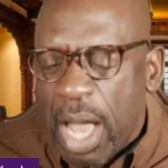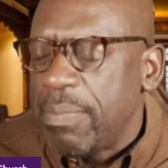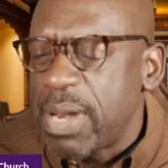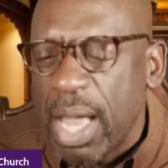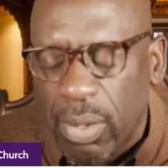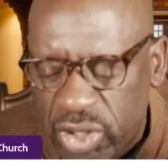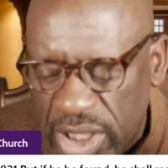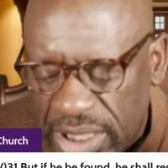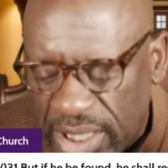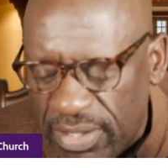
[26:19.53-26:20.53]
I'm not going to
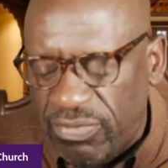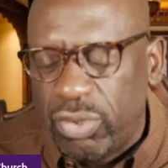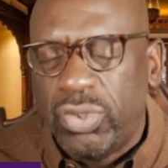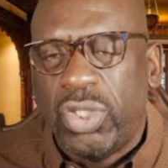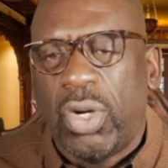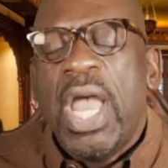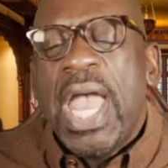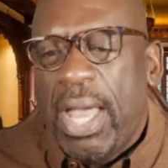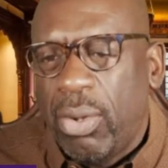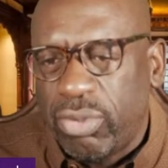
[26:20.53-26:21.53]
just give you your
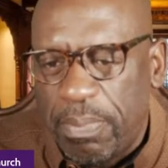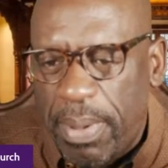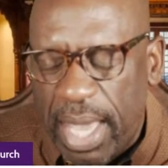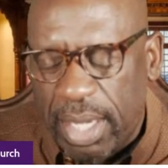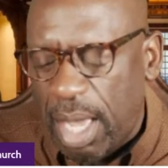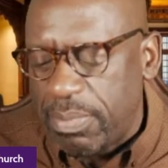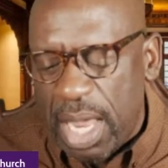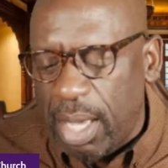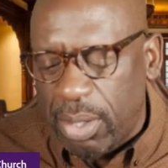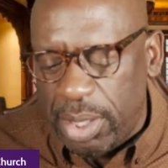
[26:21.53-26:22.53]
health back. I'm
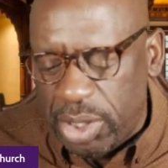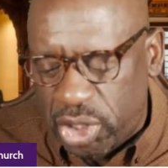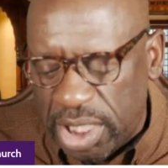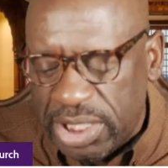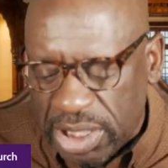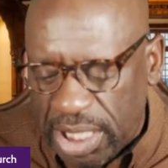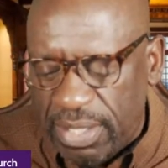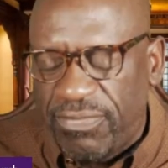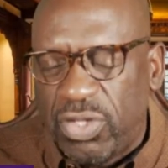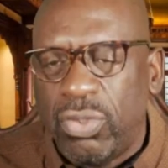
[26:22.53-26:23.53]
not going to just
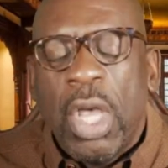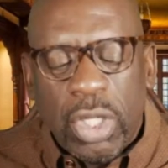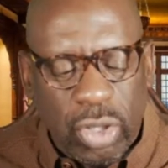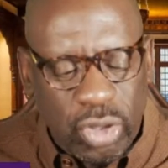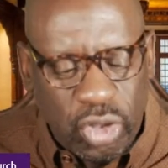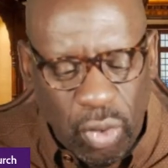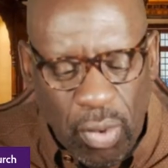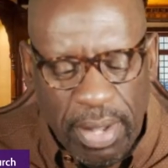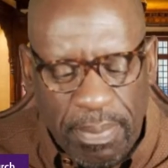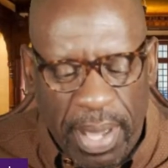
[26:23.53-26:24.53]
give you your
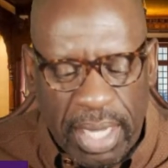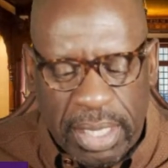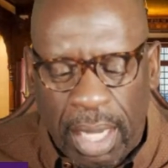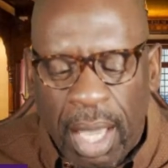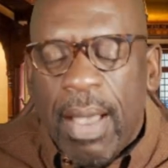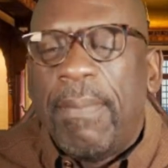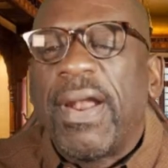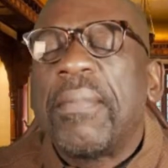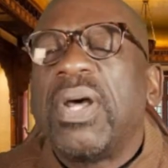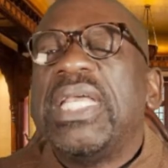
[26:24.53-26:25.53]
joy back,
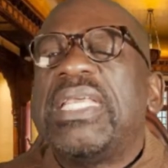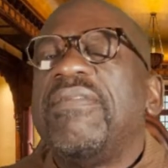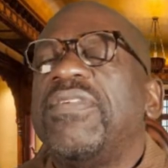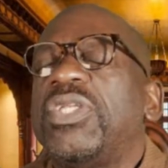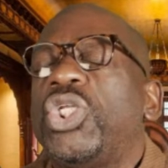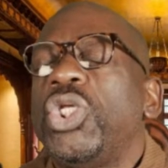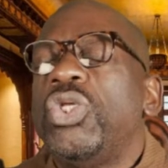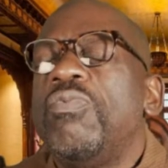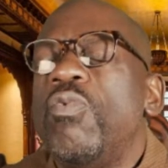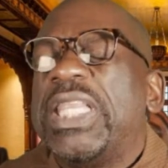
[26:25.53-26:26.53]
but I'm going to give it to
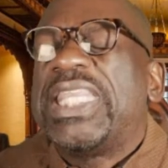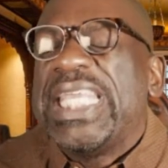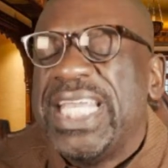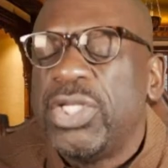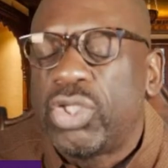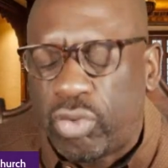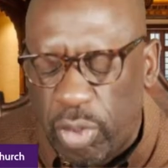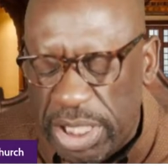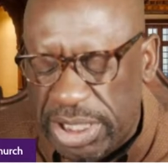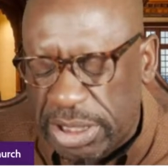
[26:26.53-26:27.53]
you with
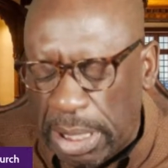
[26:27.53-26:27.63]
increase.